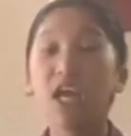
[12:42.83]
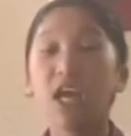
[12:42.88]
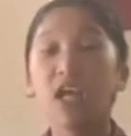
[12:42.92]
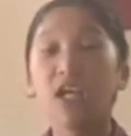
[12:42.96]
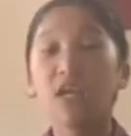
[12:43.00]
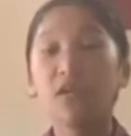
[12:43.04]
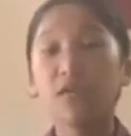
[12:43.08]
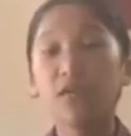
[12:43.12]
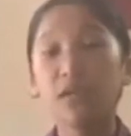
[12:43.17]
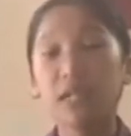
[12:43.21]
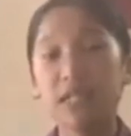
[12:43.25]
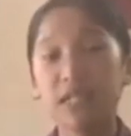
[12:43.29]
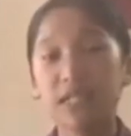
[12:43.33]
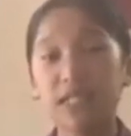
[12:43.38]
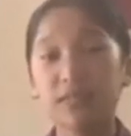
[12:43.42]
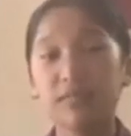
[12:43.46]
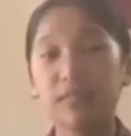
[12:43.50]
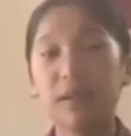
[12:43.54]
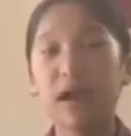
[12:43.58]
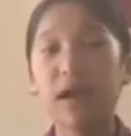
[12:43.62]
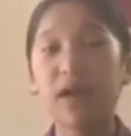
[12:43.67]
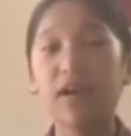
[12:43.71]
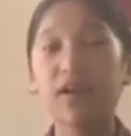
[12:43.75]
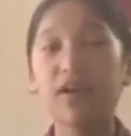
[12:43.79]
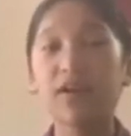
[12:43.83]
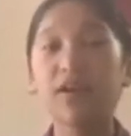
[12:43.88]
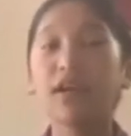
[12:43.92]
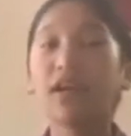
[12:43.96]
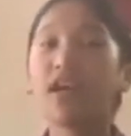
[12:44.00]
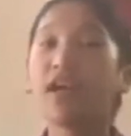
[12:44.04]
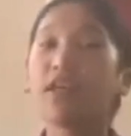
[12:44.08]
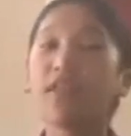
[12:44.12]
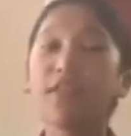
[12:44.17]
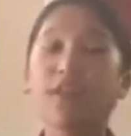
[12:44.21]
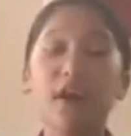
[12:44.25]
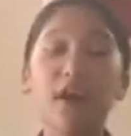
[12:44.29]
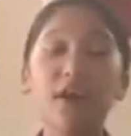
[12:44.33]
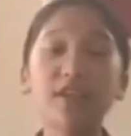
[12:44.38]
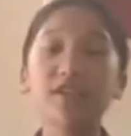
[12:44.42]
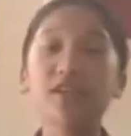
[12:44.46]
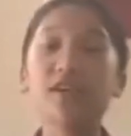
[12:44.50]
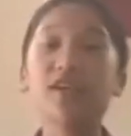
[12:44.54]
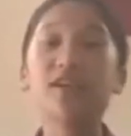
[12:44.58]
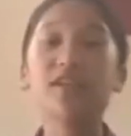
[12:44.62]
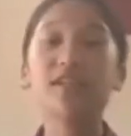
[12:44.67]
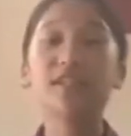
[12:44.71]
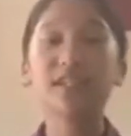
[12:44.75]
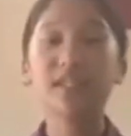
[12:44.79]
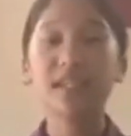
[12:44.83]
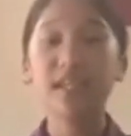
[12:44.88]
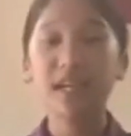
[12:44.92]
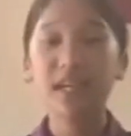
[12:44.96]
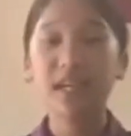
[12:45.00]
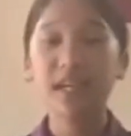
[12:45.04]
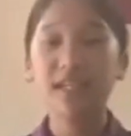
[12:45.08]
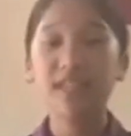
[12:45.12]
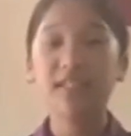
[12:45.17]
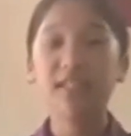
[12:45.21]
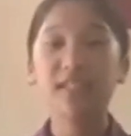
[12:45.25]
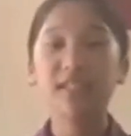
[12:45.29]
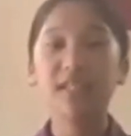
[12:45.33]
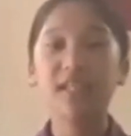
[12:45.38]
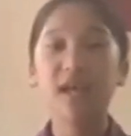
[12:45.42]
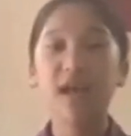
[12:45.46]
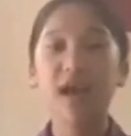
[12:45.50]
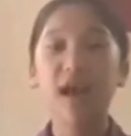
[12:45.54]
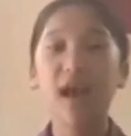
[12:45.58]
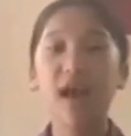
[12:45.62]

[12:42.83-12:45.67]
You inspire not only us,